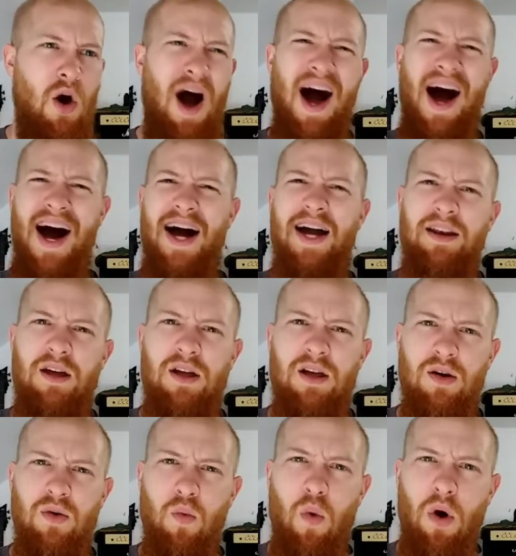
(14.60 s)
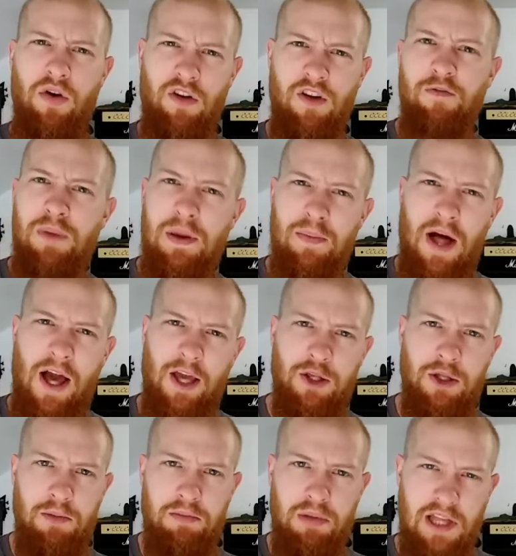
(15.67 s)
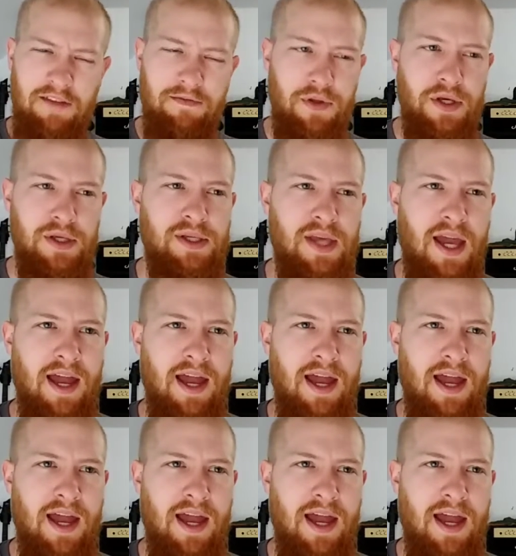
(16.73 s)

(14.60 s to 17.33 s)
odd, wondering if people actually believe this.